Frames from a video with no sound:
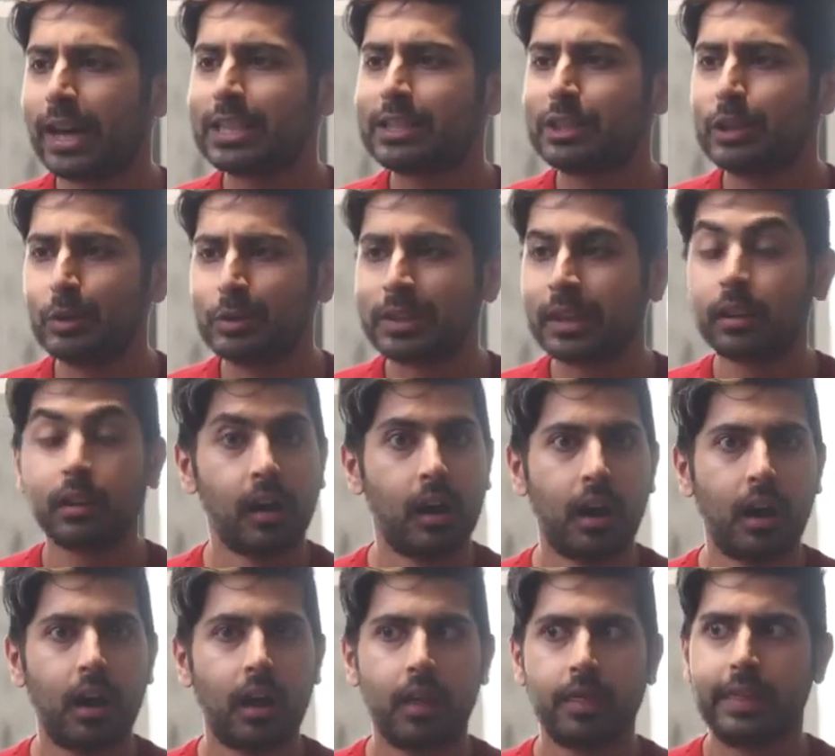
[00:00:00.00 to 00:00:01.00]
It's using
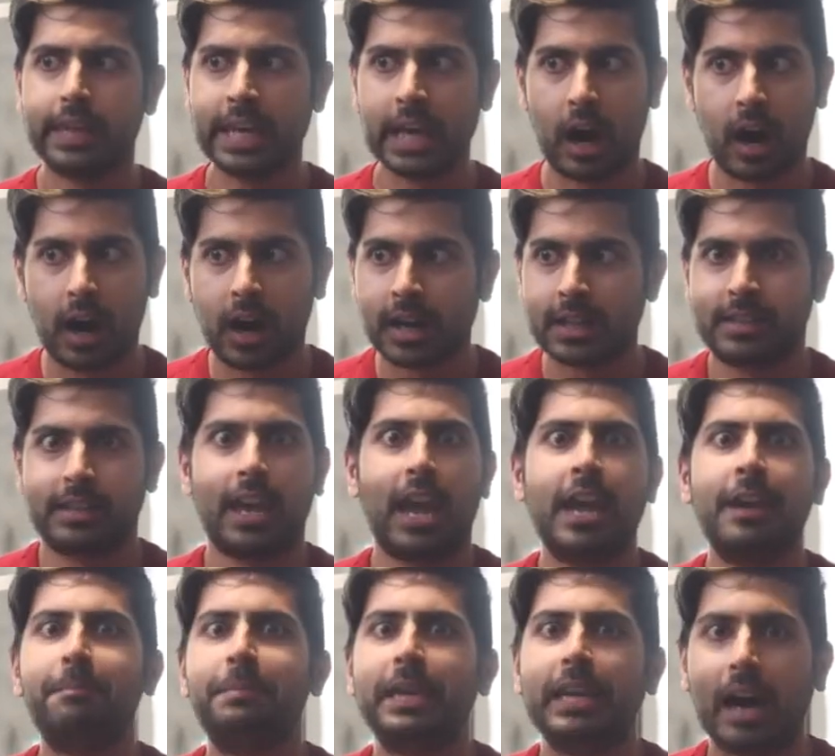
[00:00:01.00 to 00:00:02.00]
the odds
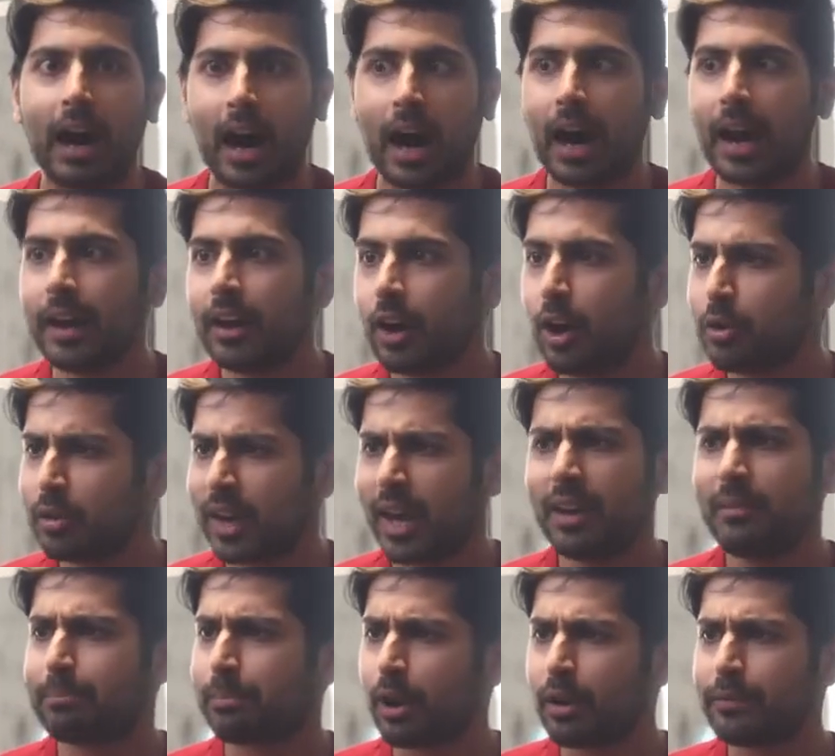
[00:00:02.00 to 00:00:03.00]
API.
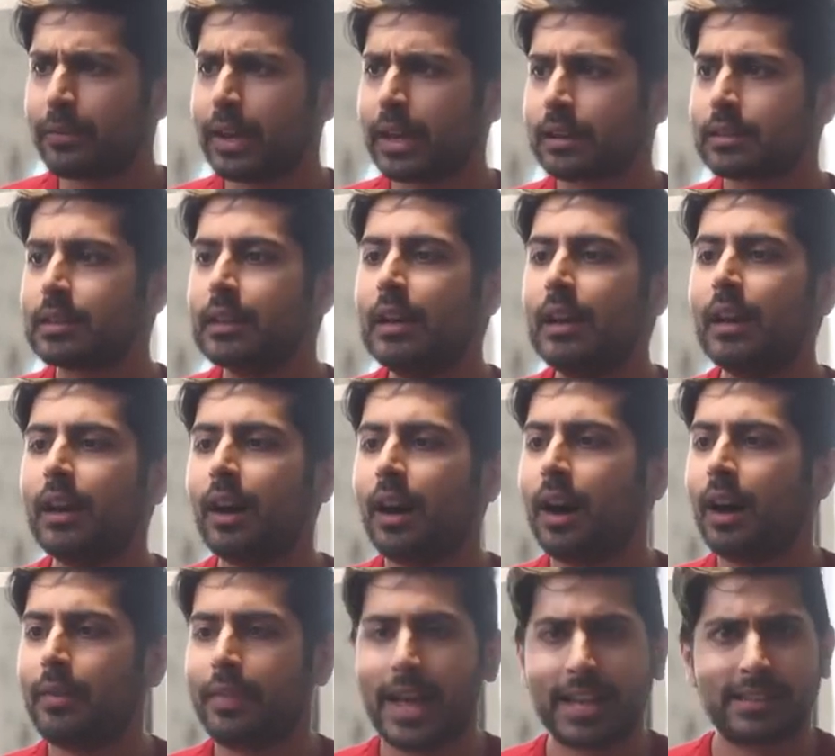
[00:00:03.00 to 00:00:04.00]
Okay, perfect.
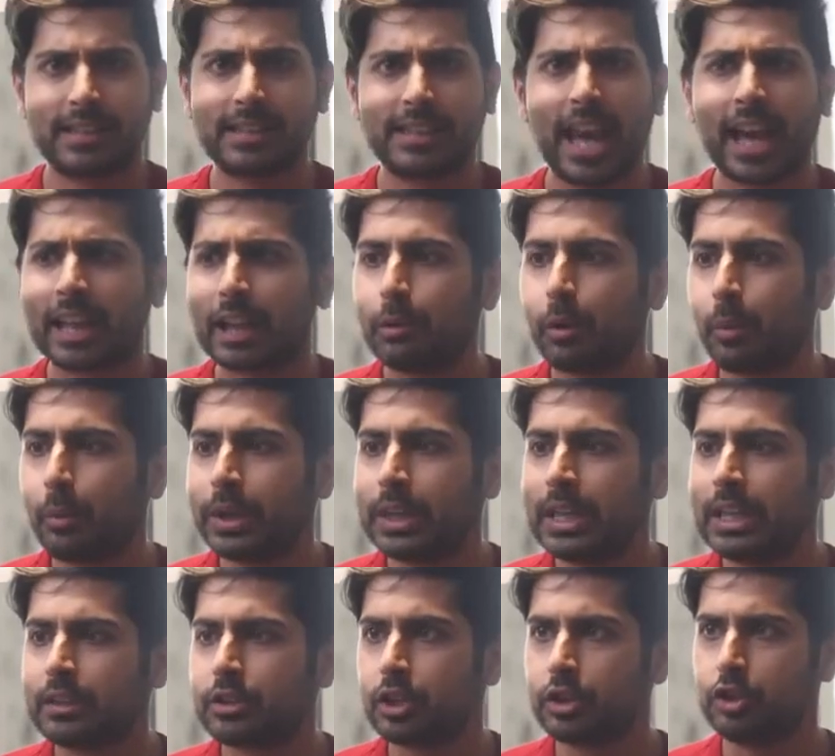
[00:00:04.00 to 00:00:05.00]
That's exactly what we
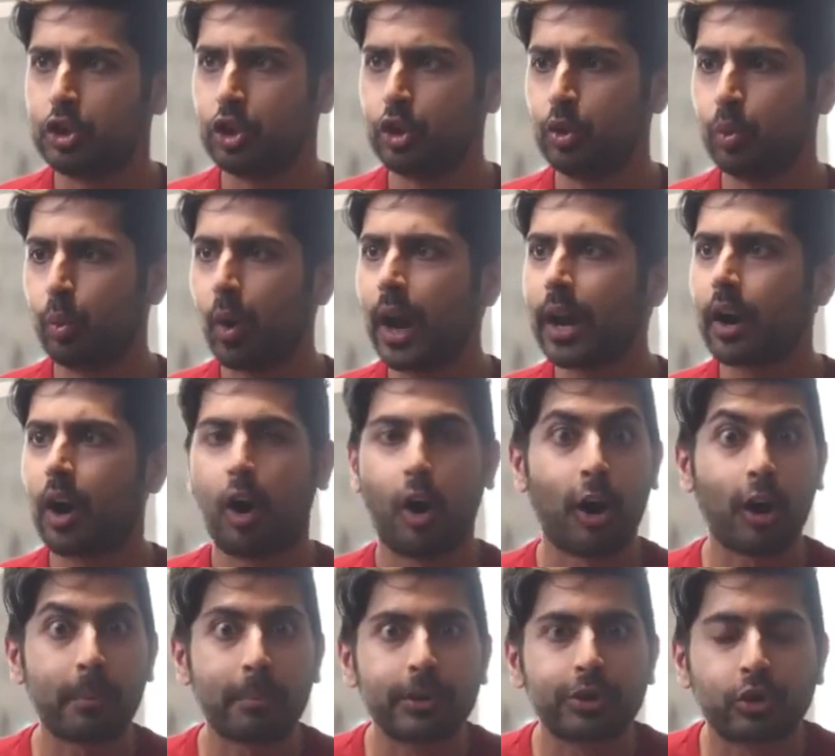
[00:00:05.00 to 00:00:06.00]
need to do. What?
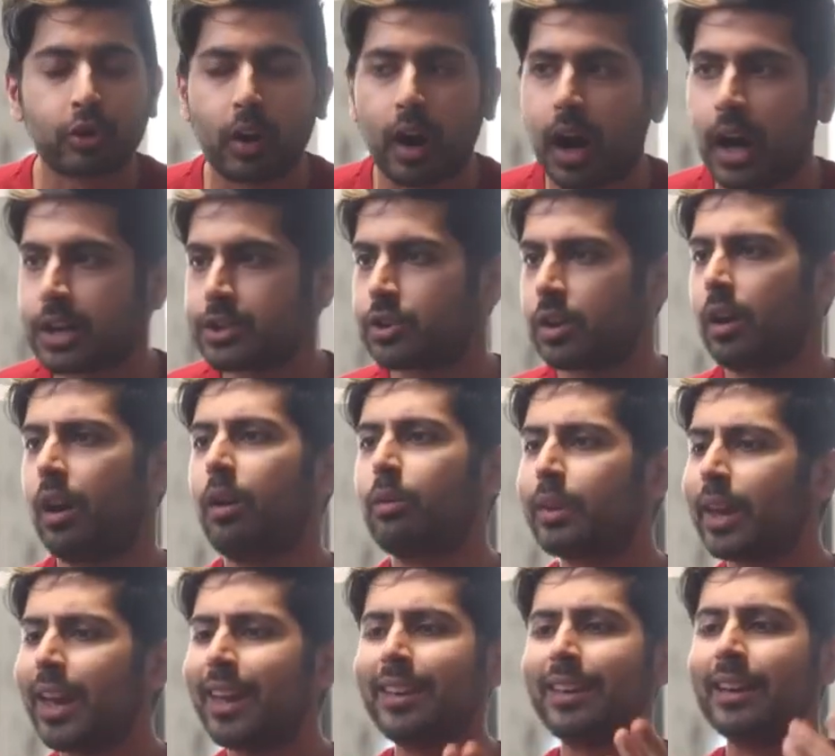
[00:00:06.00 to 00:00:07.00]
Arbitrage.
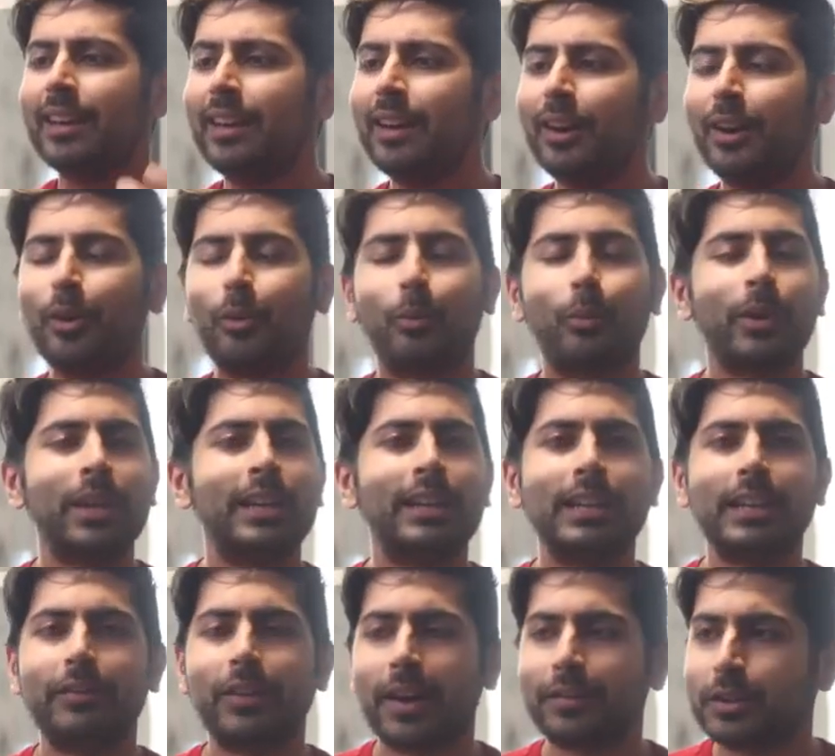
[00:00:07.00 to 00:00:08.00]
Okay, we didn't
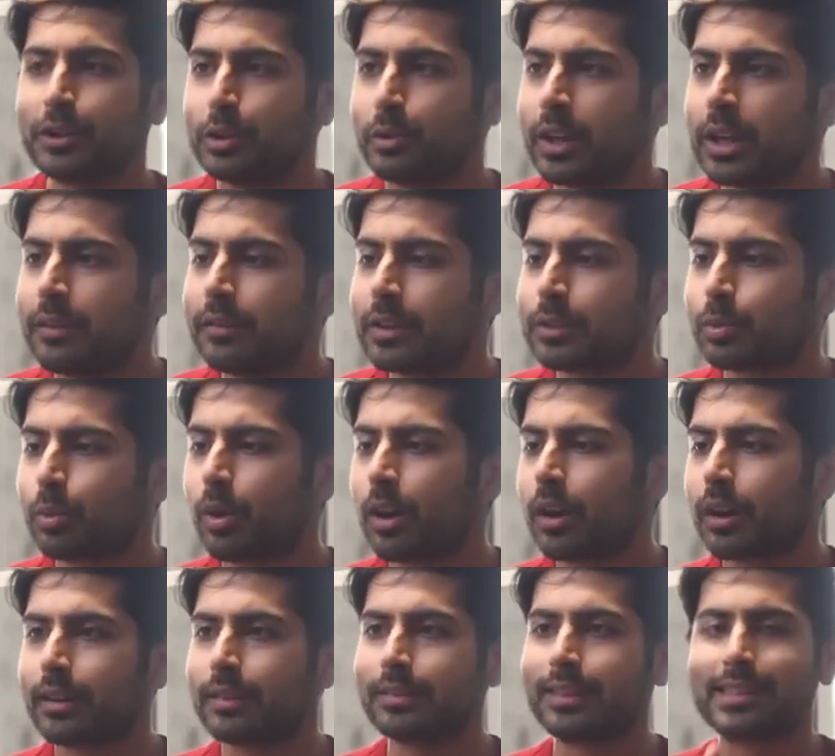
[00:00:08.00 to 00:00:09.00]
even have to do any of this
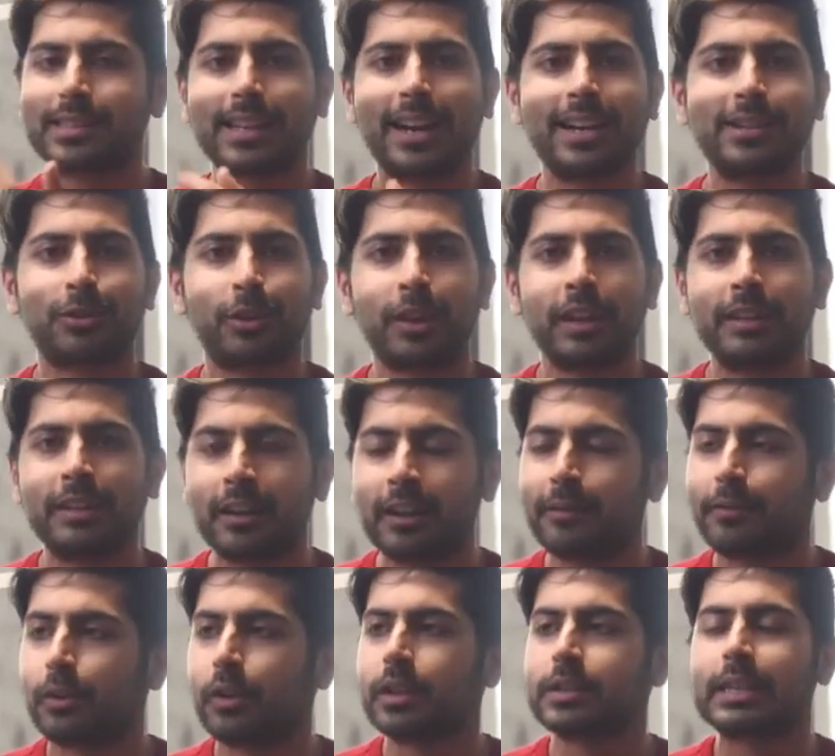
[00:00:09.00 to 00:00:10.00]
work. This guy's already done it
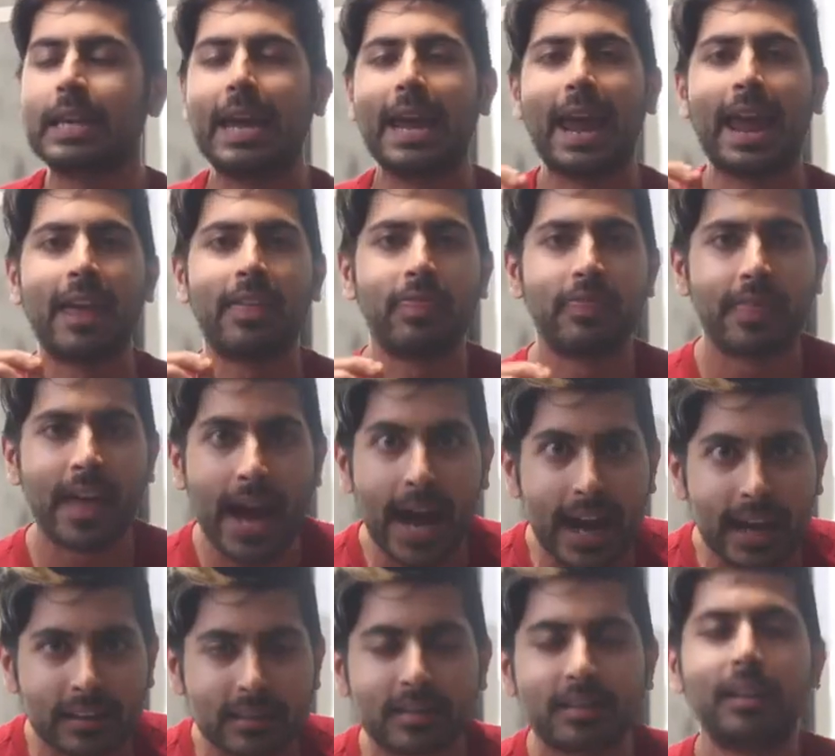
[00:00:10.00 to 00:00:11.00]
for us. And
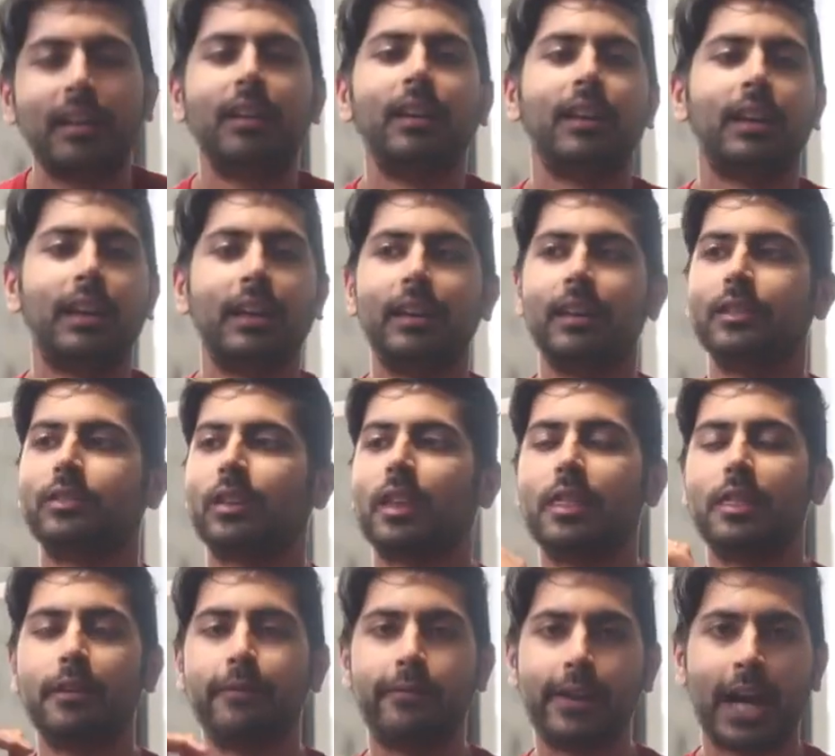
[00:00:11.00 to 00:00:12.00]
that is
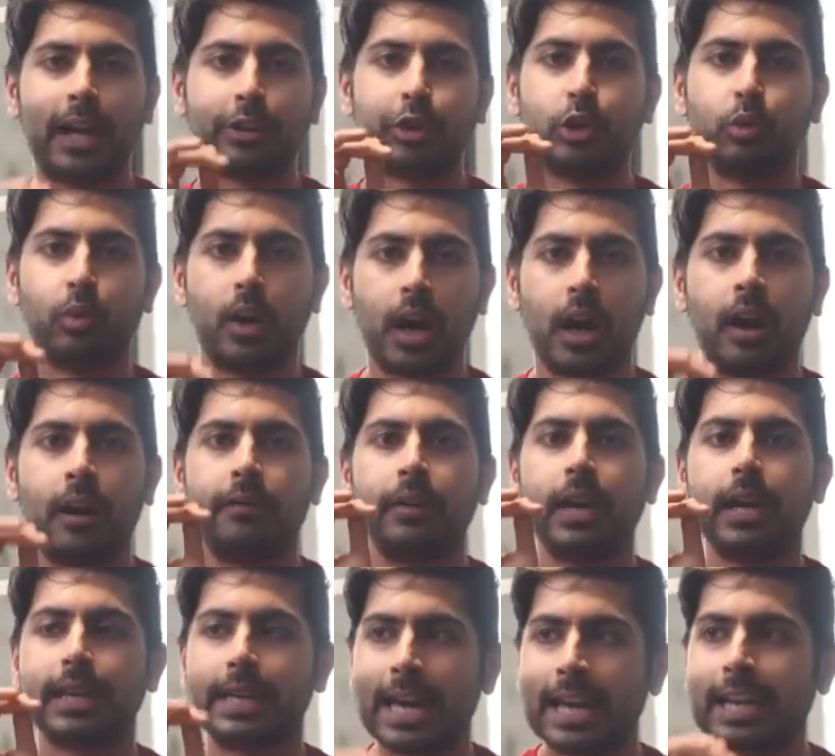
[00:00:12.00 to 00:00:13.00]
the value of
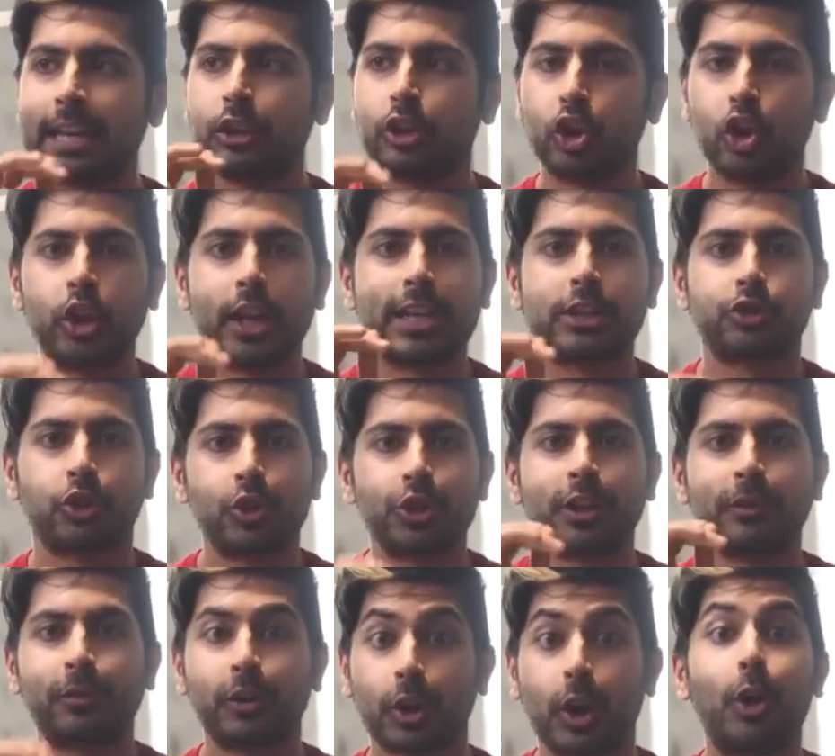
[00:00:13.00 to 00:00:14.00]
getting good at
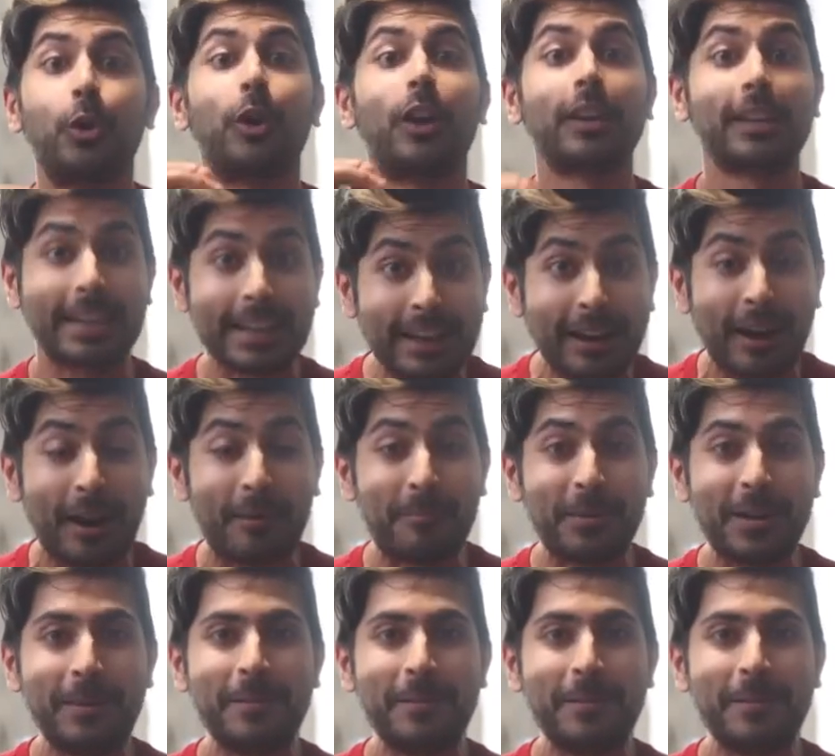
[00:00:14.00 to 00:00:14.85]
searching for code on GitHub,